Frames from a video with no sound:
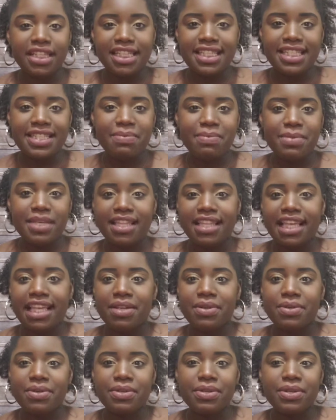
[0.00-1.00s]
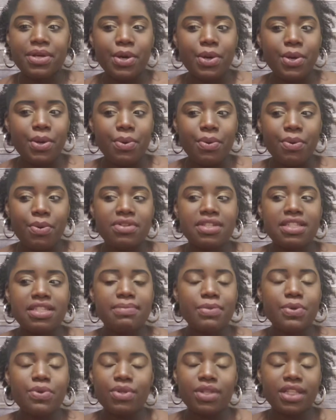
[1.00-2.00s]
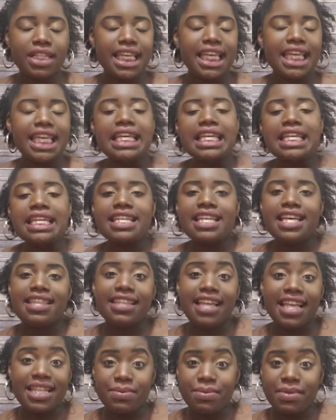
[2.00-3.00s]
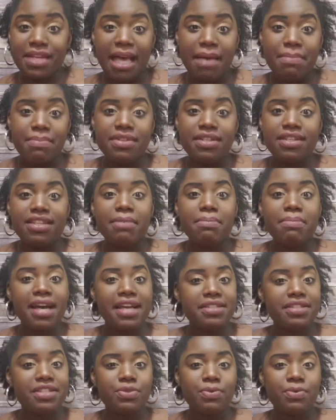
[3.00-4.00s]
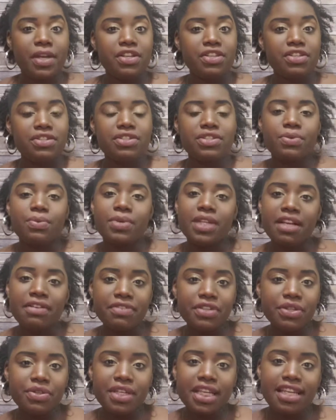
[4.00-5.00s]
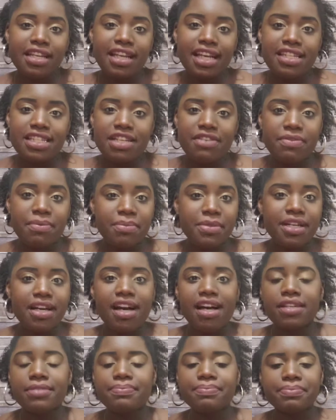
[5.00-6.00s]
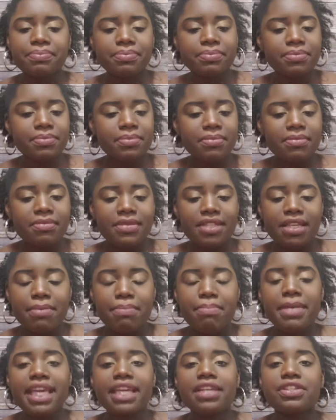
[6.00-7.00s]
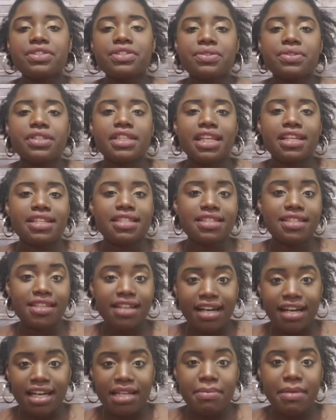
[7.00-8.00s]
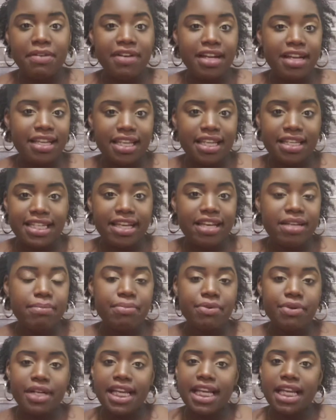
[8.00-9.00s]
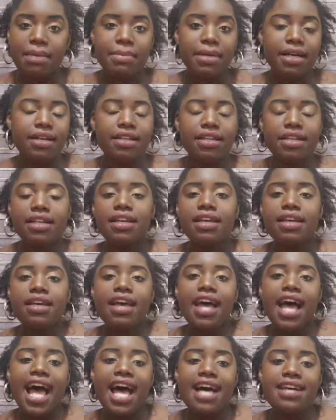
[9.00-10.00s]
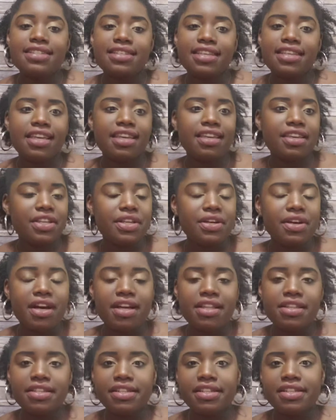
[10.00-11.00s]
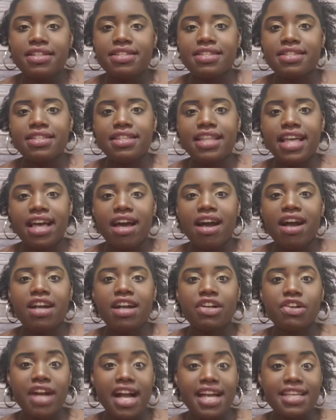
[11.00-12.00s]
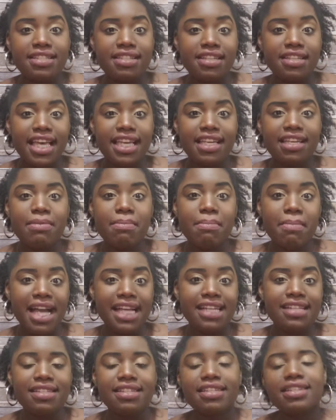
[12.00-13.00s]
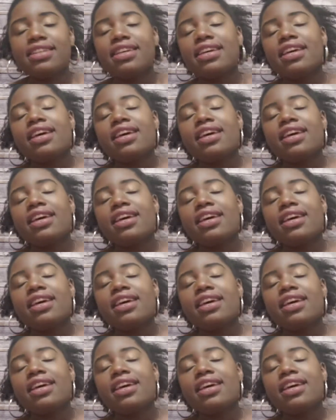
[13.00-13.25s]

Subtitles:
it to me, it'll go smoothly. And that's what happened in my situation. So whenever you get an idea from God, make sure that it's God, or write it down, praying about it, asking others that are Christ-like minded